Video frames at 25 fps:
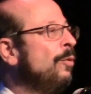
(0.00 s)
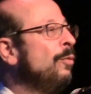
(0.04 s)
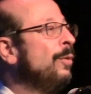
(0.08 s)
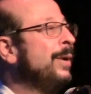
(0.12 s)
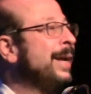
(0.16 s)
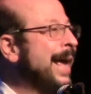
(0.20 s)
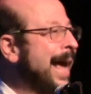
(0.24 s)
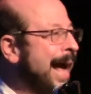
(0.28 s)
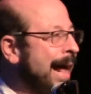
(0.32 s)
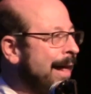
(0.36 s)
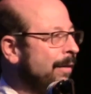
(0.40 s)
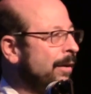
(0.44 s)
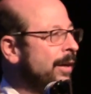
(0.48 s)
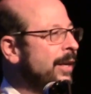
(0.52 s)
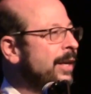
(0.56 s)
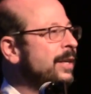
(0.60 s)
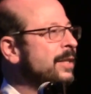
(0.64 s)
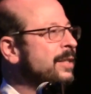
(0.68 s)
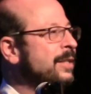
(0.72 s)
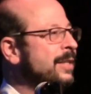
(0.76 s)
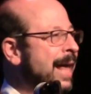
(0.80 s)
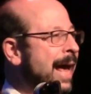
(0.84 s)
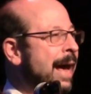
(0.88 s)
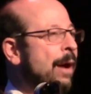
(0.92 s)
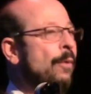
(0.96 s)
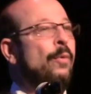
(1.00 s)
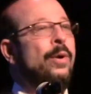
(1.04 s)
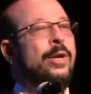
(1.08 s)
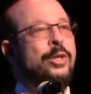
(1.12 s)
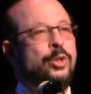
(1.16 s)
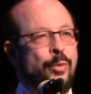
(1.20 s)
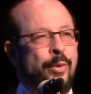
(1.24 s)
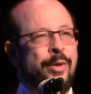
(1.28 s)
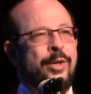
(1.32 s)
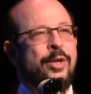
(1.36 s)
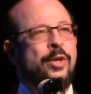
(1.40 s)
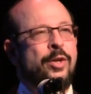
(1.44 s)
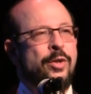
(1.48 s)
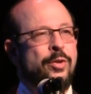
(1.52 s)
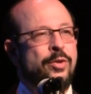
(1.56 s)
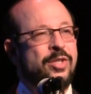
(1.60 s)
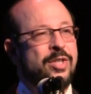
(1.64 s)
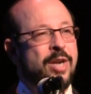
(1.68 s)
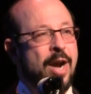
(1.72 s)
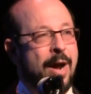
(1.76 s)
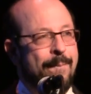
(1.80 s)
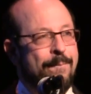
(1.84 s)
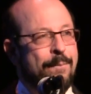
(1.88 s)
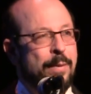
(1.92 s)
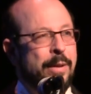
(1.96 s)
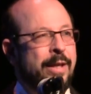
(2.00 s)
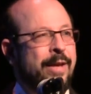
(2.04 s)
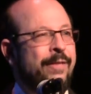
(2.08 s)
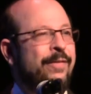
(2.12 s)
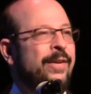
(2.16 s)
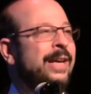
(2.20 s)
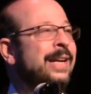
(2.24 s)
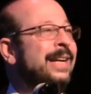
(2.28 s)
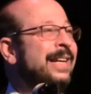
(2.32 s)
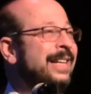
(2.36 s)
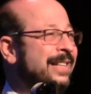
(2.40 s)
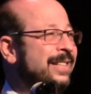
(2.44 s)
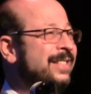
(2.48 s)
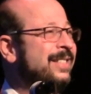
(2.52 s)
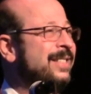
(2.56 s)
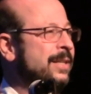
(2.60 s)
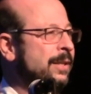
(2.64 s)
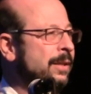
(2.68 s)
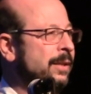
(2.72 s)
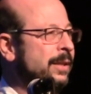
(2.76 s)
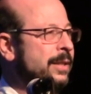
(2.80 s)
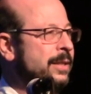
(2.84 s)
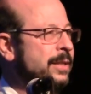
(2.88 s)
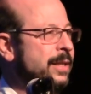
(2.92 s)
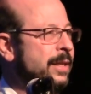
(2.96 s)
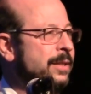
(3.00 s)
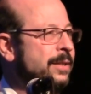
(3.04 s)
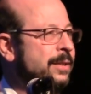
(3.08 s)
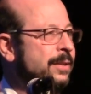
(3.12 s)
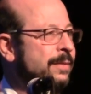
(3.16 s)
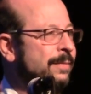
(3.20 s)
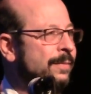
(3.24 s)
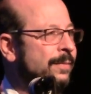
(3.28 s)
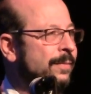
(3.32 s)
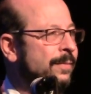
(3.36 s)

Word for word: Reality is that which, when you stop believing in it, it still exists.